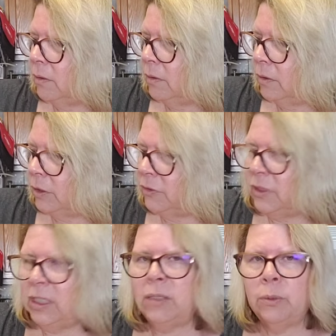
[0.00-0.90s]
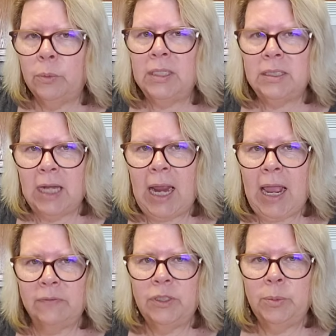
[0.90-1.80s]
You see the ones that I
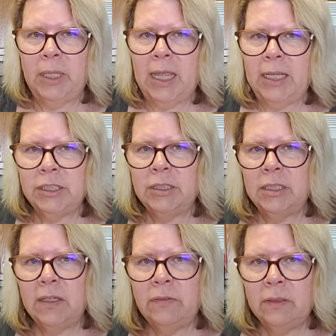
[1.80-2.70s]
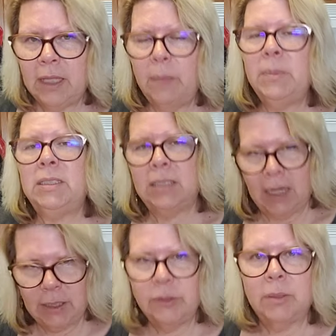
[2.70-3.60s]
have duplications of, that means that I
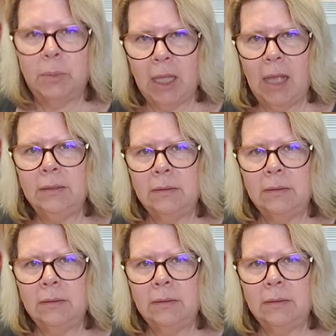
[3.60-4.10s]
use them a lot.